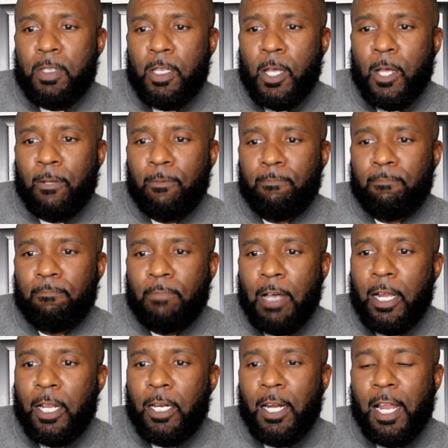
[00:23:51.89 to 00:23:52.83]
Yep.
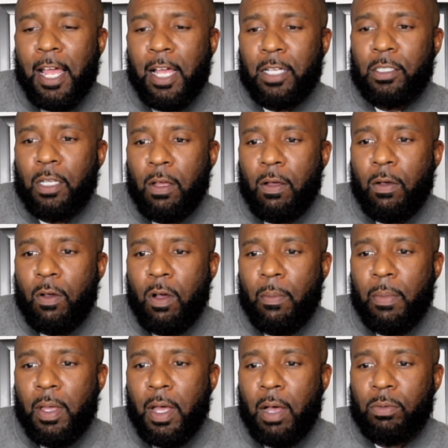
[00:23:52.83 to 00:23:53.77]
I didn't last long,
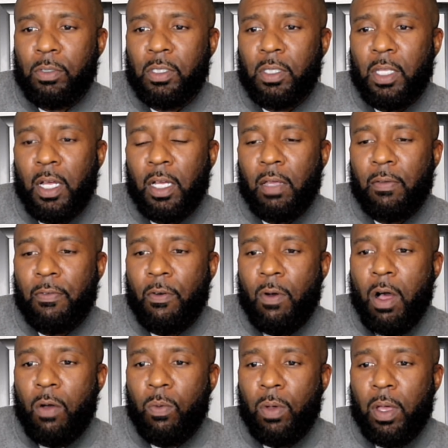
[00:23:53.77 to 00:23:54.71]
homie. I was thugging
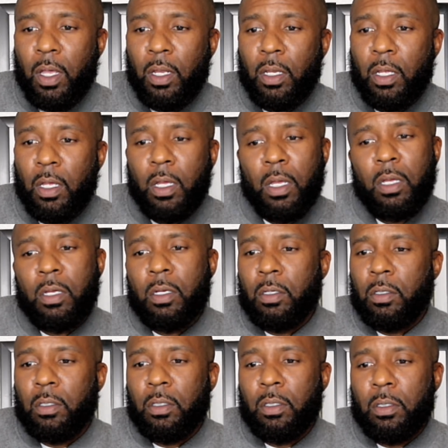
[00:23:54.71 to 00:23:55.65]
before I went
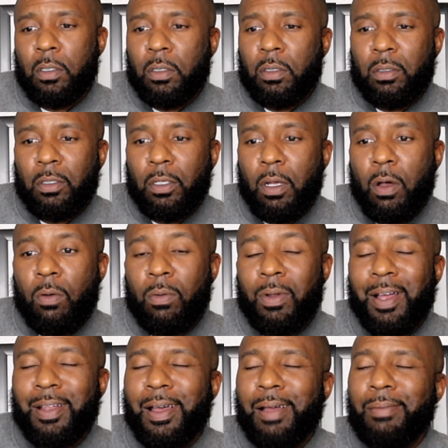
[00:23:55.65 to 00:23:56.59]
low.
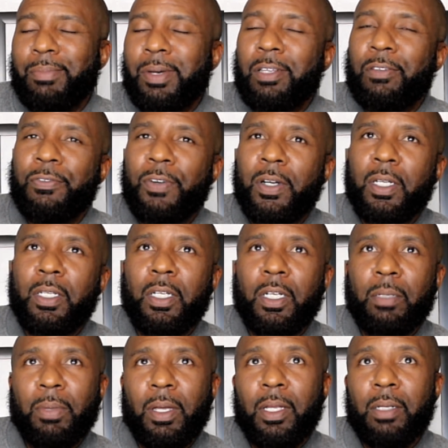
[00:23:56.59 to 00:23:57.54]
Motherfucker,
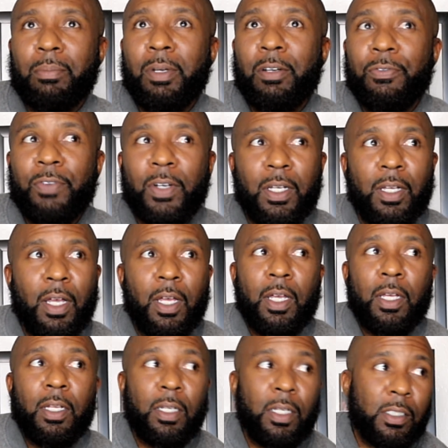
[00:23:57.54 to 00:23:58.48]
look, man,
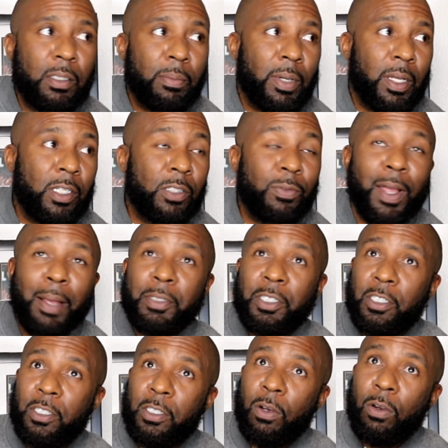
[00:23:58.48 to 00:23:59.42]
listen, man, this rap
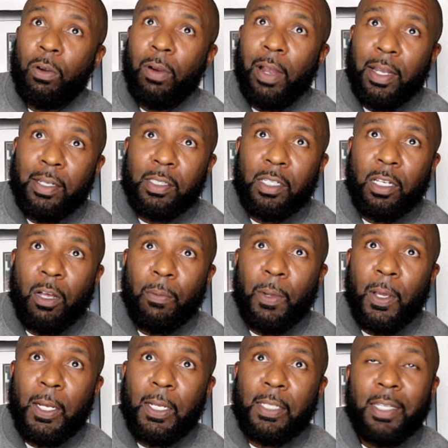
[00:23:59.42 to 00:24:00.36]
shit so crazy,
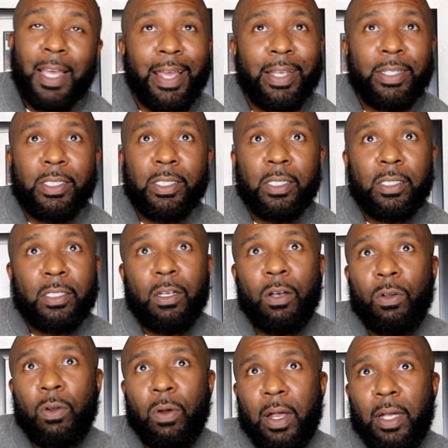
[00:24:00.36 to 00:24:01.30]
homie, and this hate shit
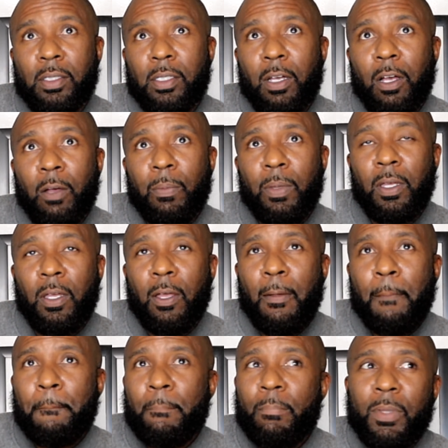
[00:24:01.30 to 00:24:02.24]
so crazy, homie.
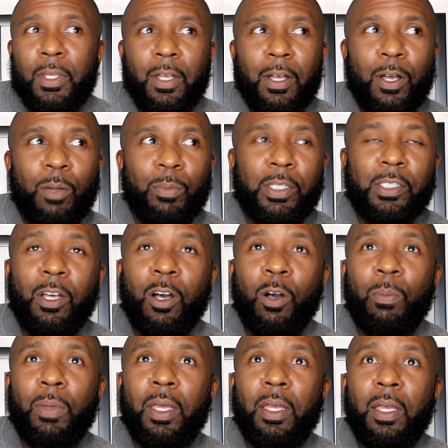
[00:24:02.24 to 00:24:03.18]
The homie
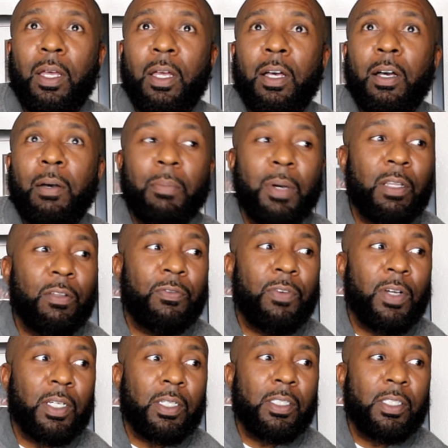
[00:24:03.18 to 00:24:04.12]
told me a
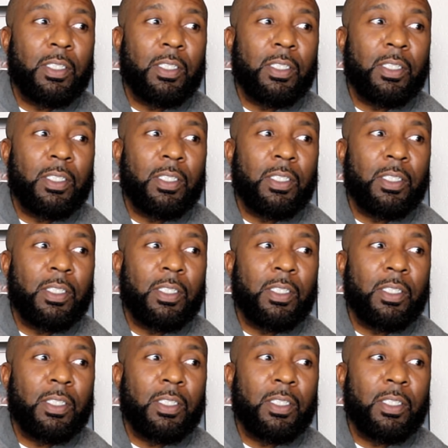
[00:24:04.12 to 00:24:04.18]
motherfucker